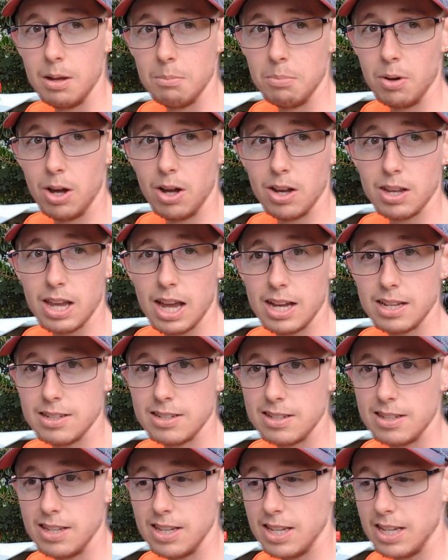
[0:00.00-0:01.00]
but as
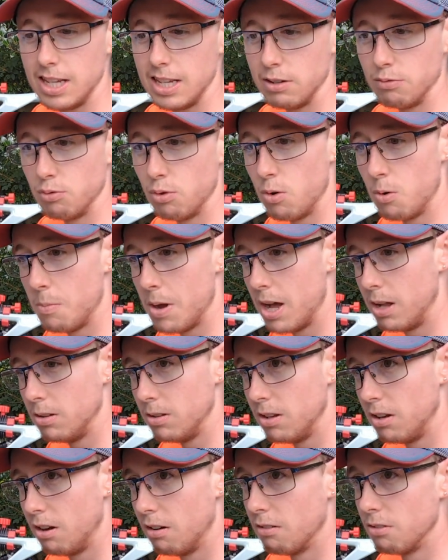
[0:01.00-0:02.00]
the Royal
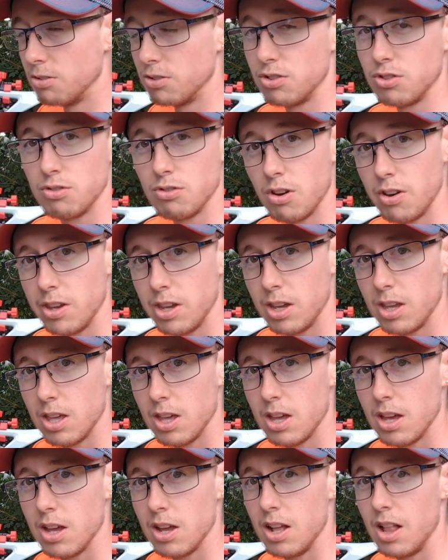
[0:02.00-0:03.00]
Mail are on strike,
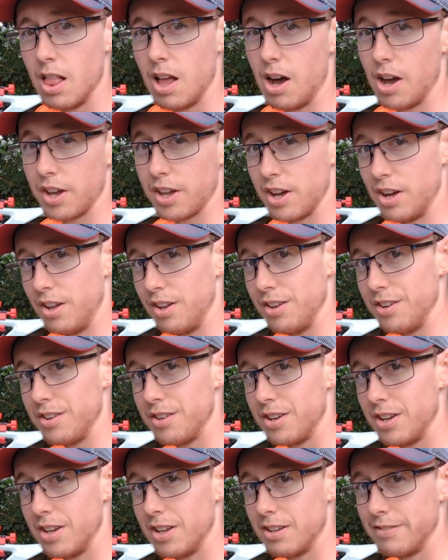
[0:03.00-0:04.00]
I can't.